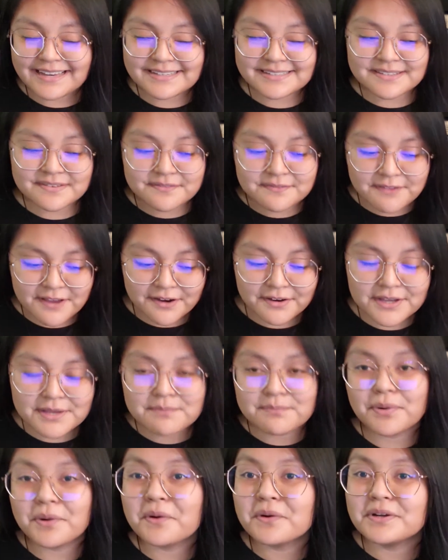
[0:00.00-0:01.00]
is a very
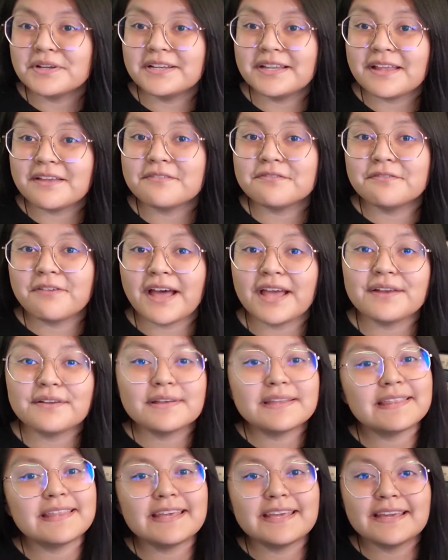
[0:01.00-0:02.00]
important and
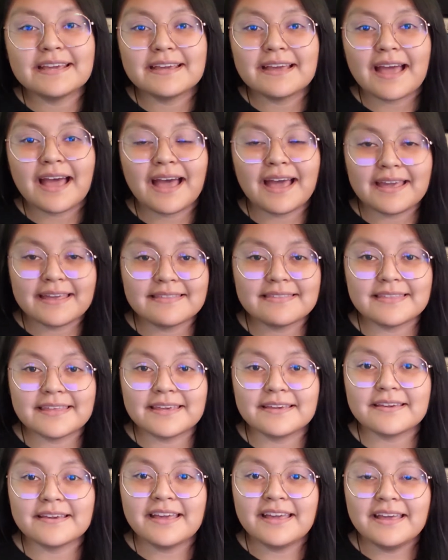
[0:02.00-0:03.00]
vital thing I
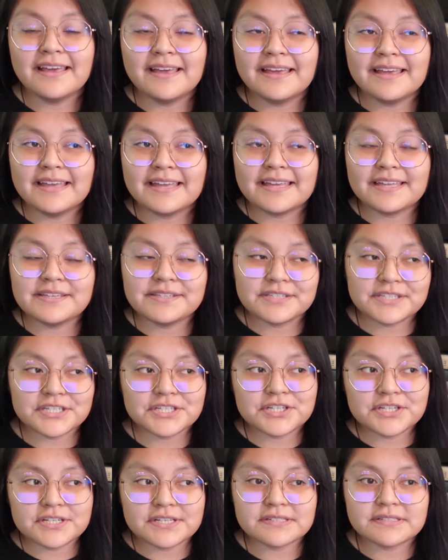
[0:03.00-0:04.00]
think
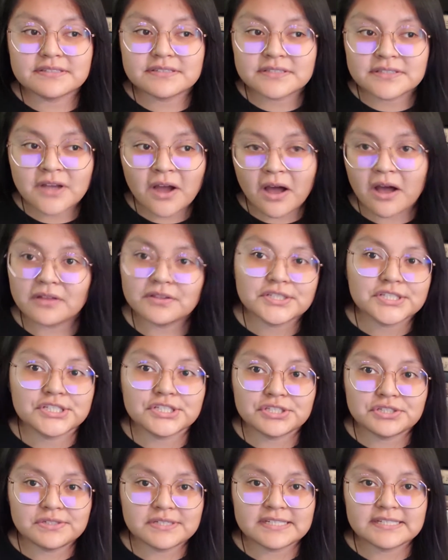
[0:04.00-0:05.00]
Indigenous college
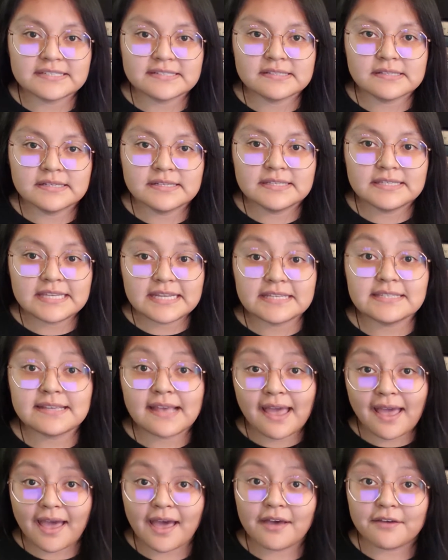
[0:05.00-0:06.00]
students need to
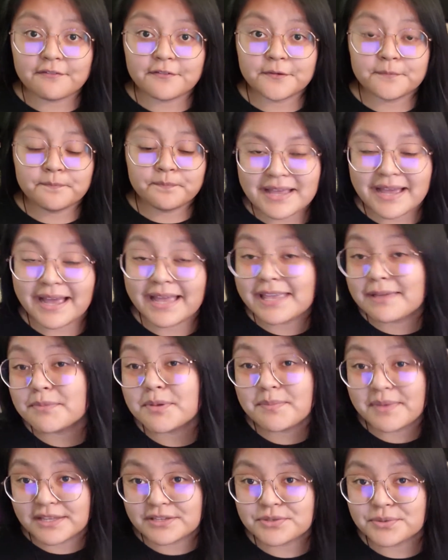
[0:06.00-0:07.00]
have. I am a
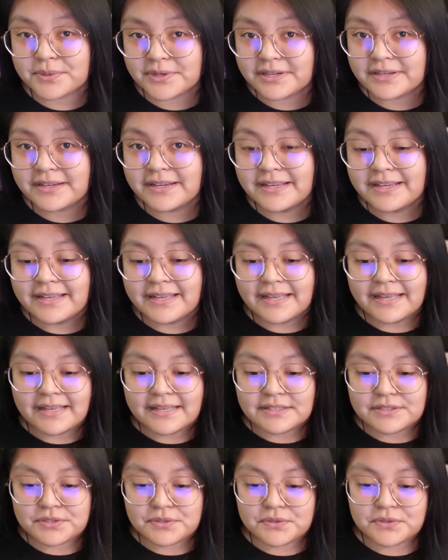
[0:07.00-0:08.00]
mentor
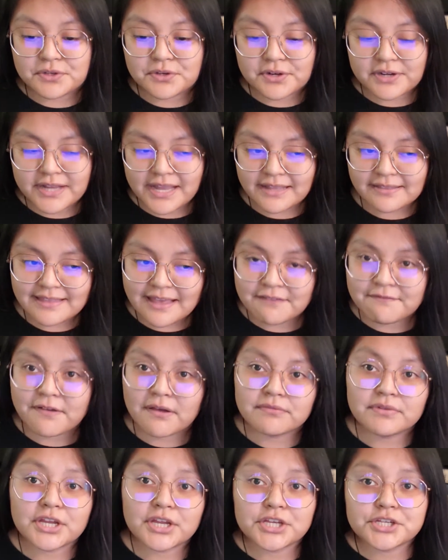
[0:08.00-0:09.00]
to create that
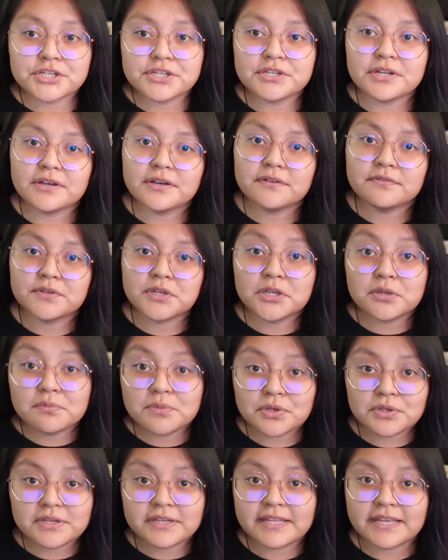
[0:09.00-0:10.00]
foundation of
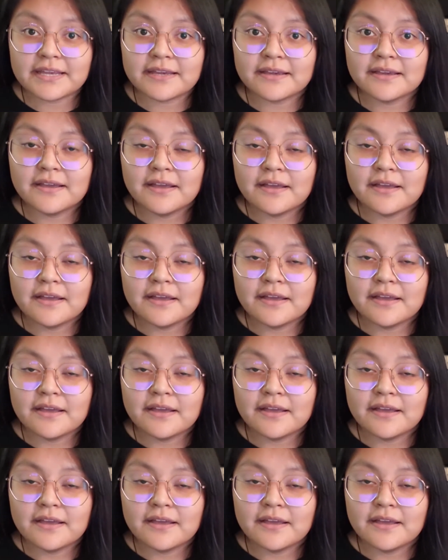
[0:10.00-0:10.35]
community